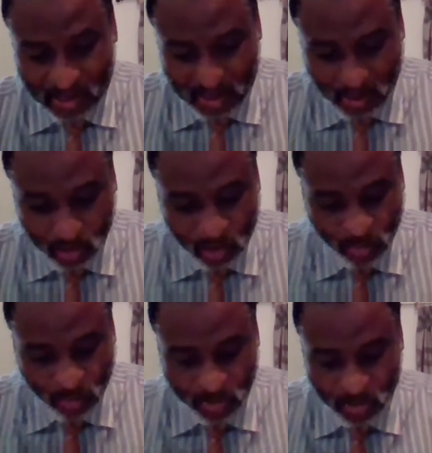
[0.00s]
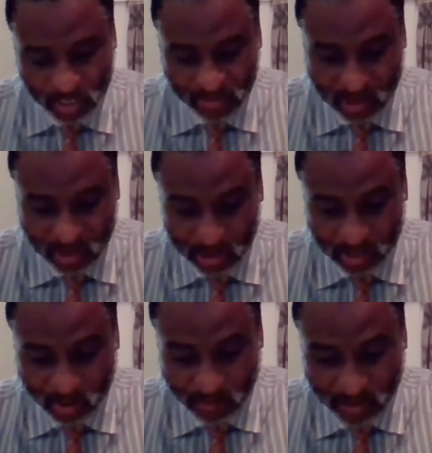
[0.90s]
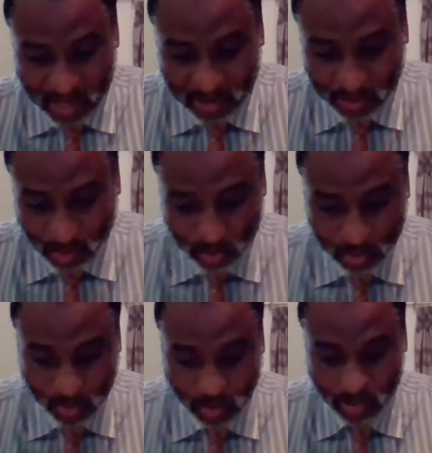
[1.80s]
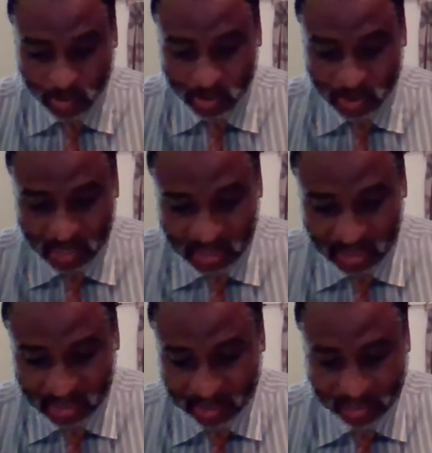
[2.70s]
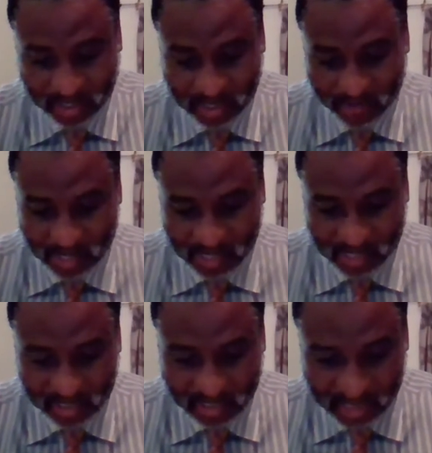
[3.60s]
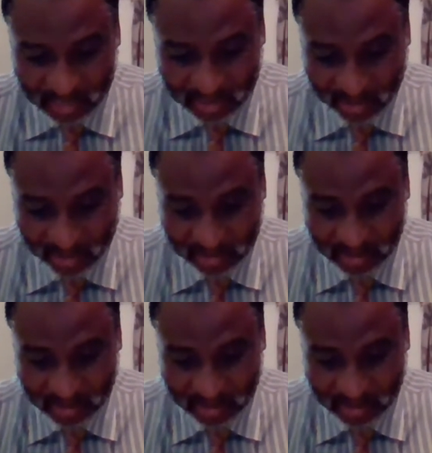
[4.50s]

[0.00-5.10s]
A lost opportunity because it provides also sustainability challenges.